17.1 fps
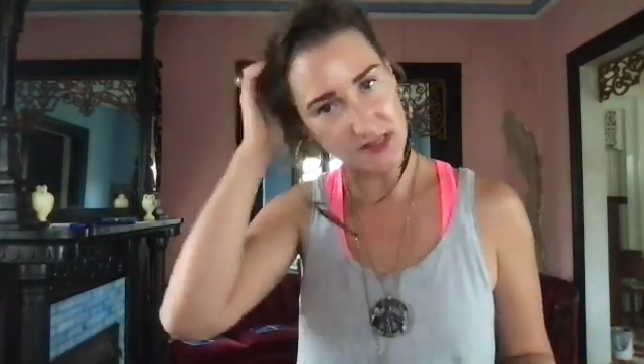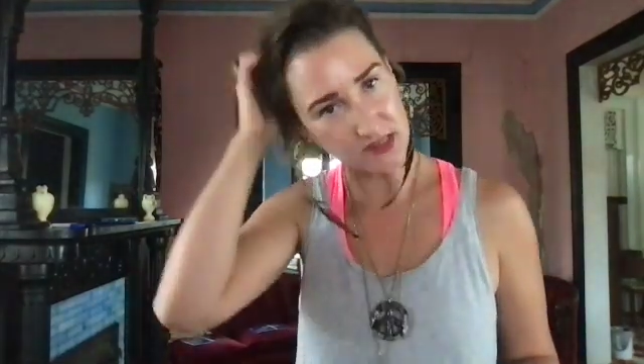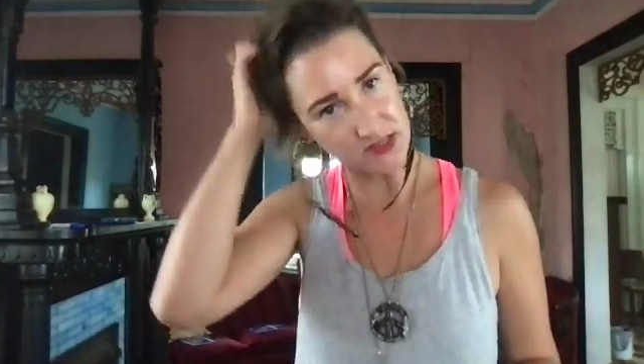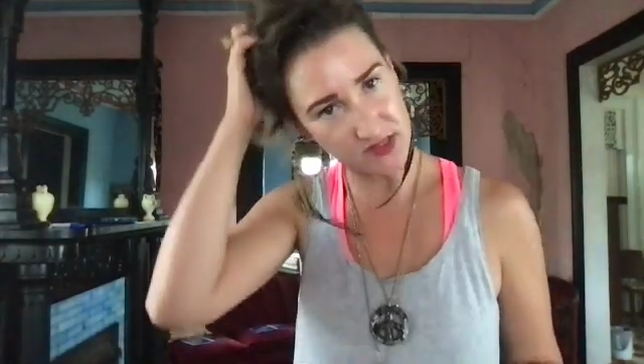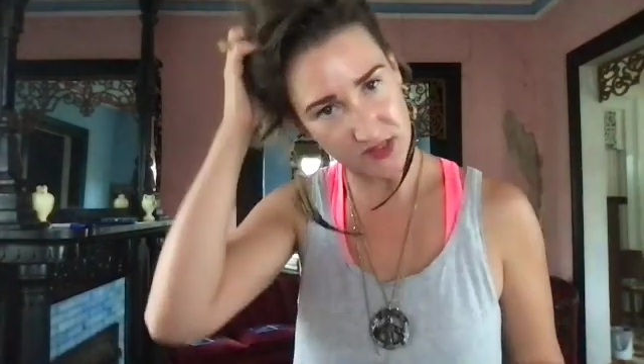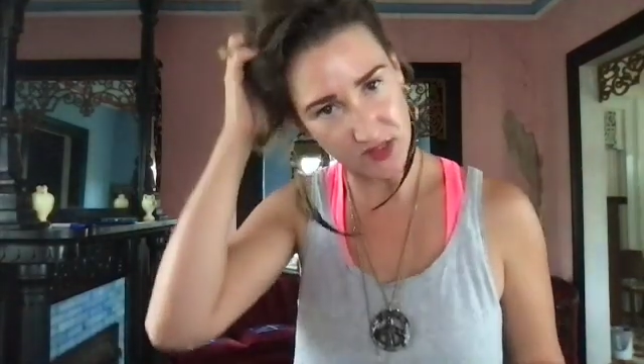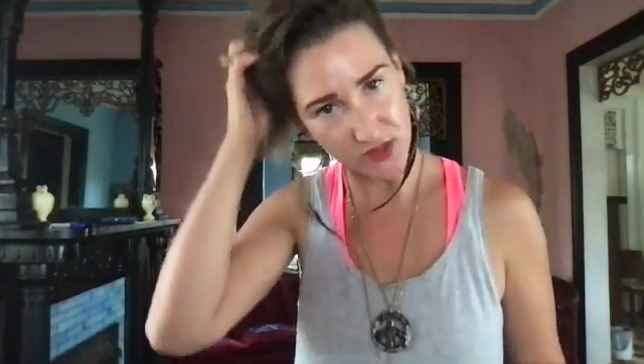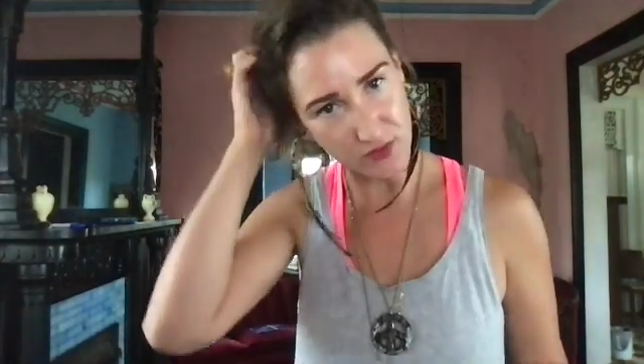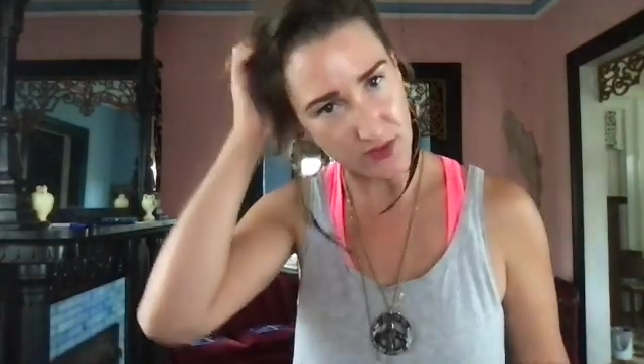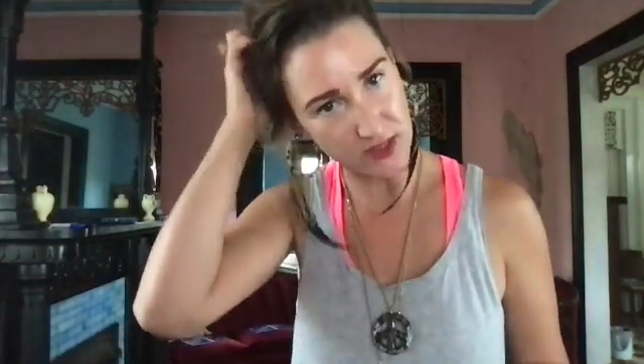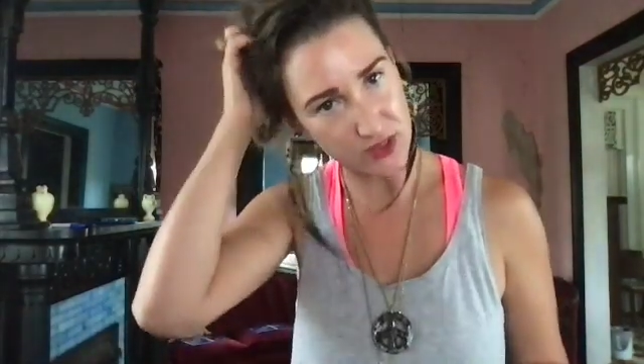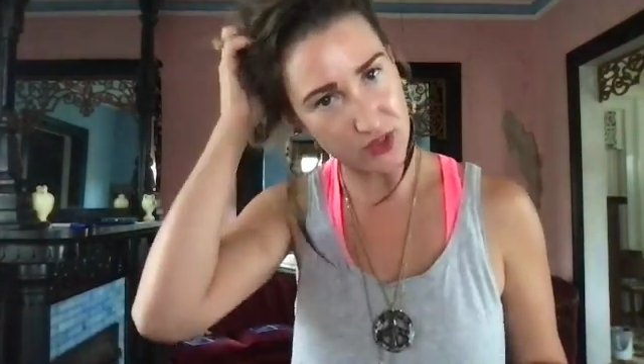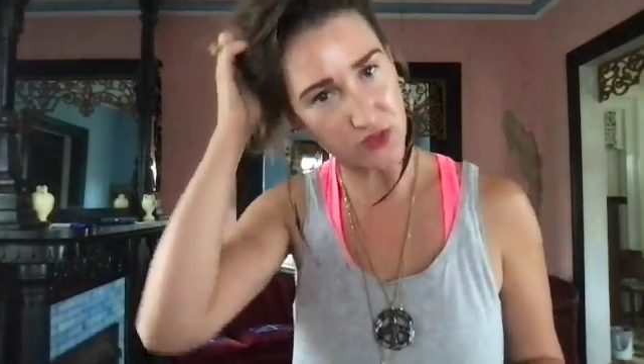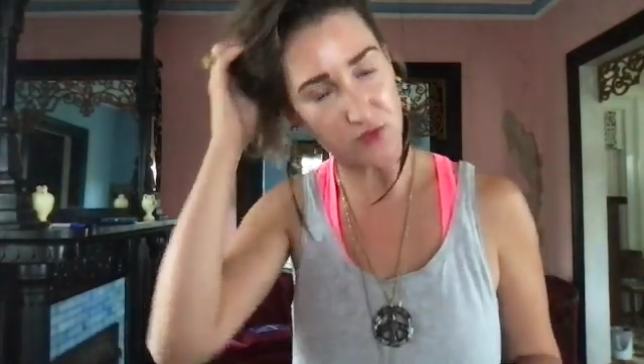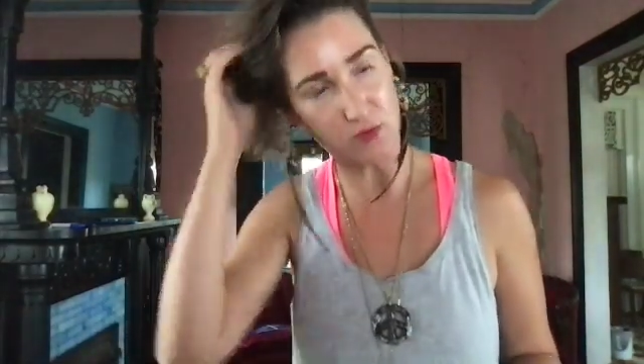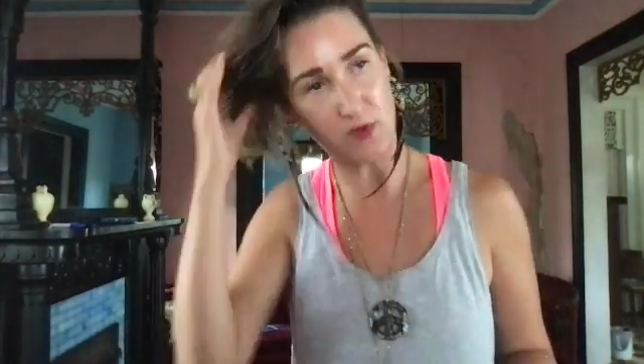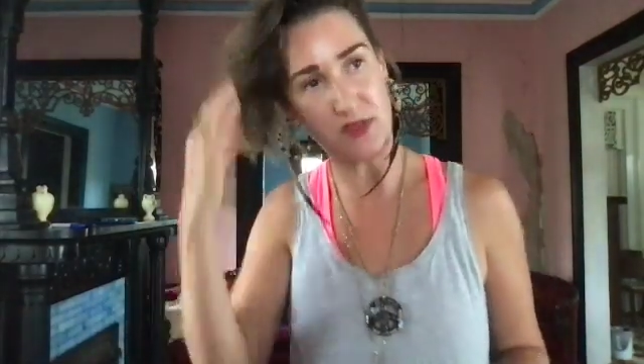
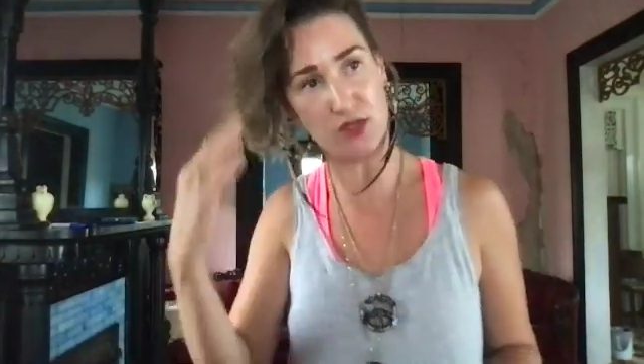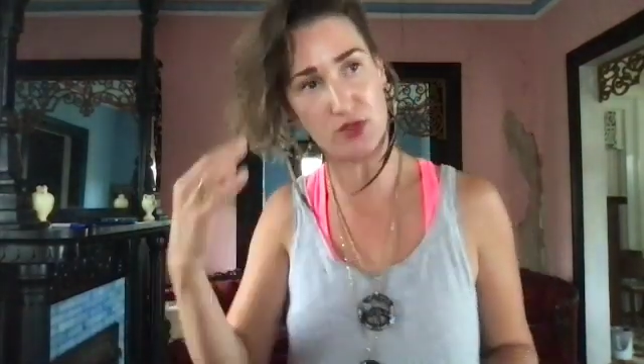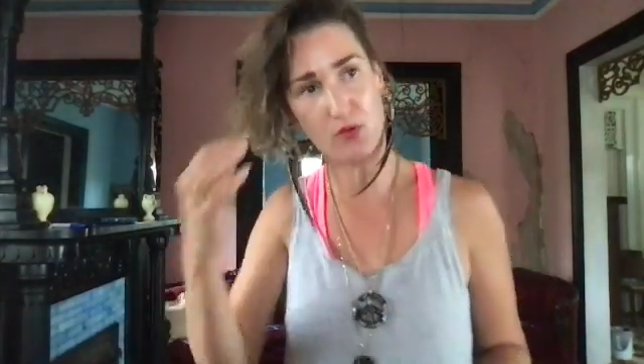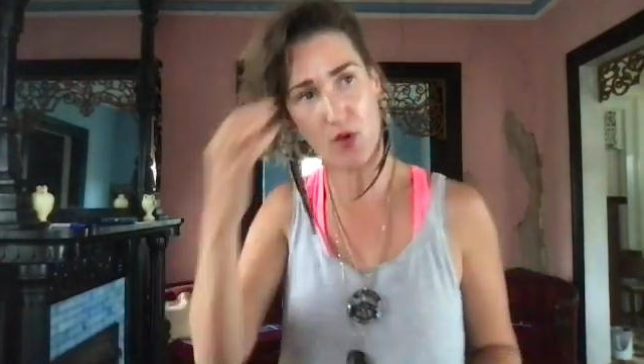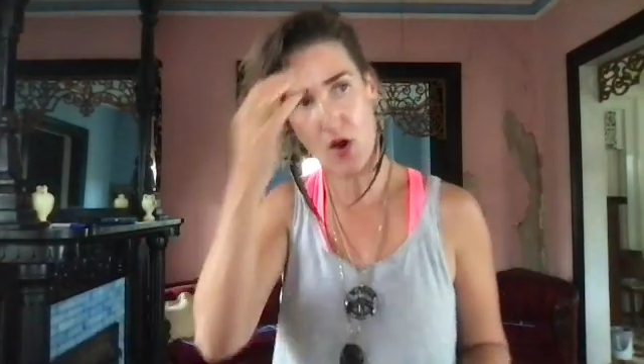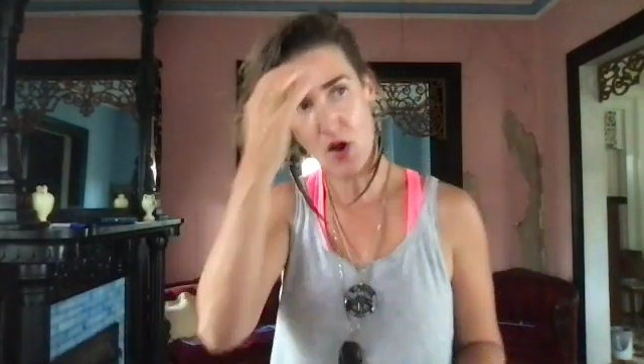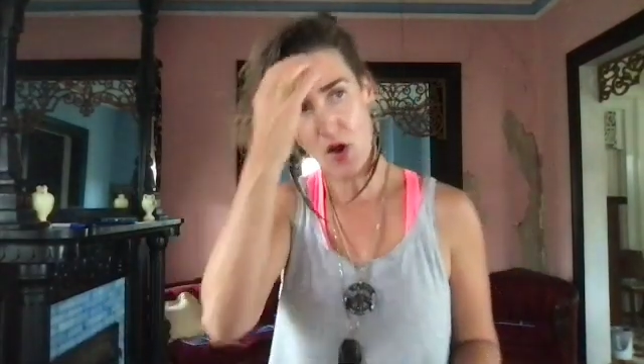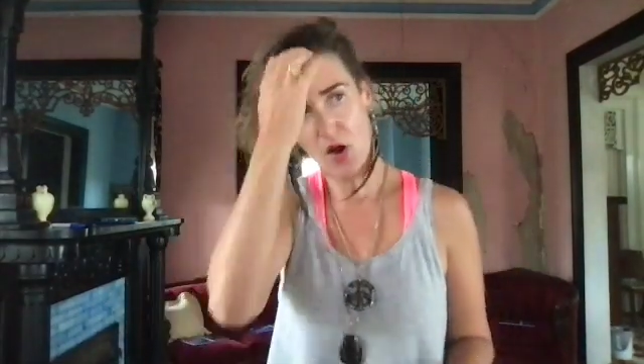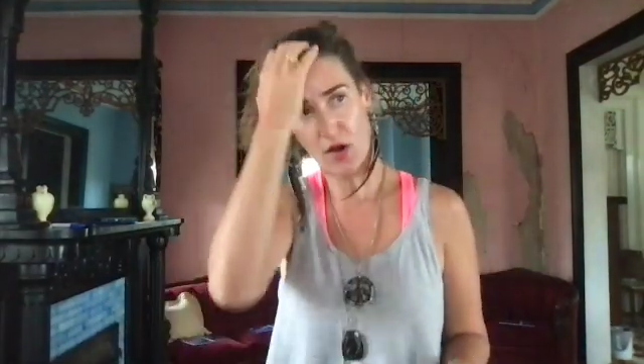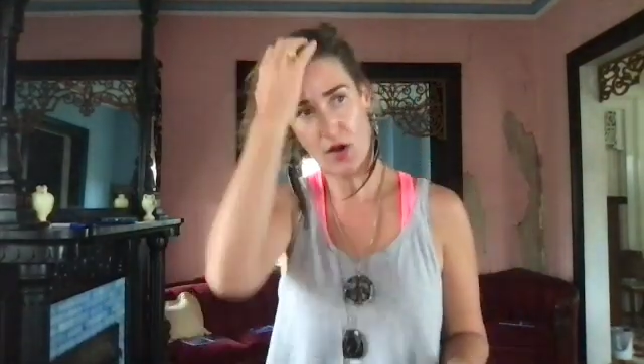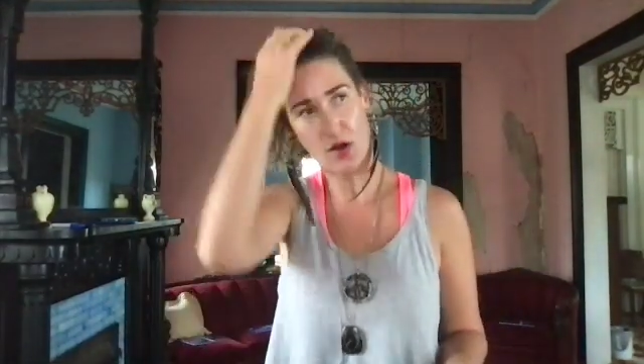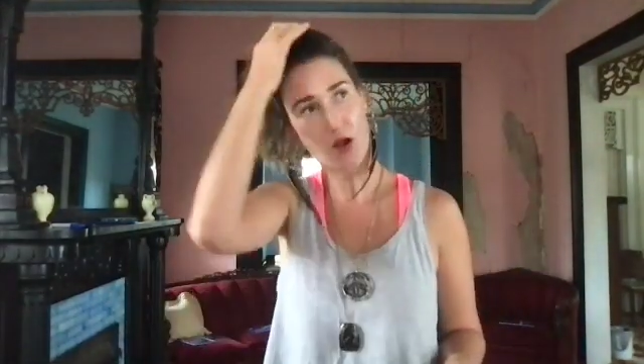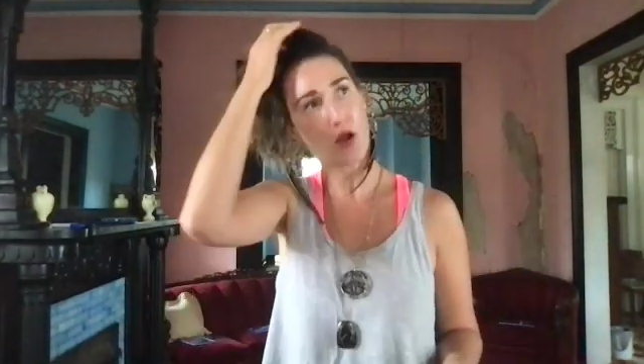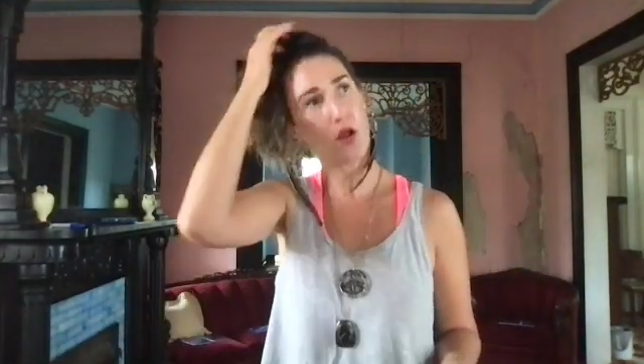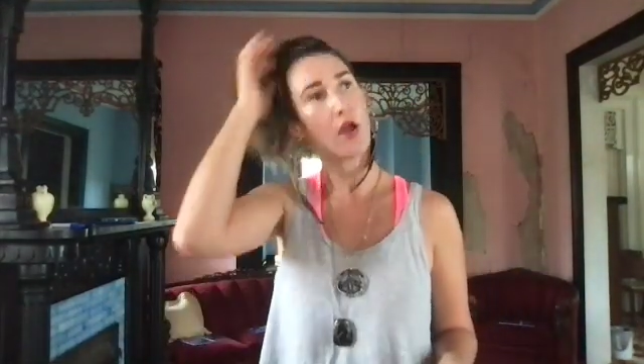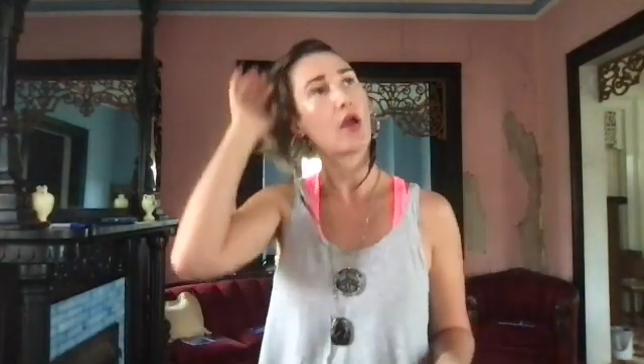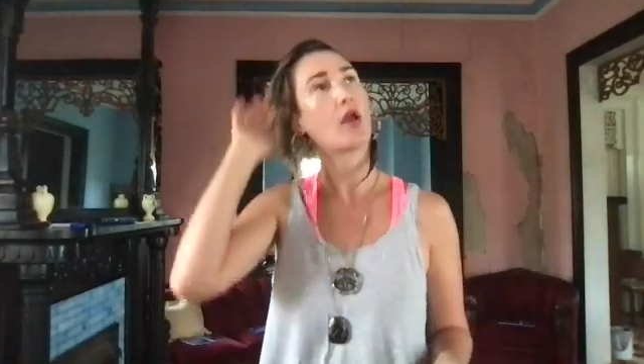consideration when you are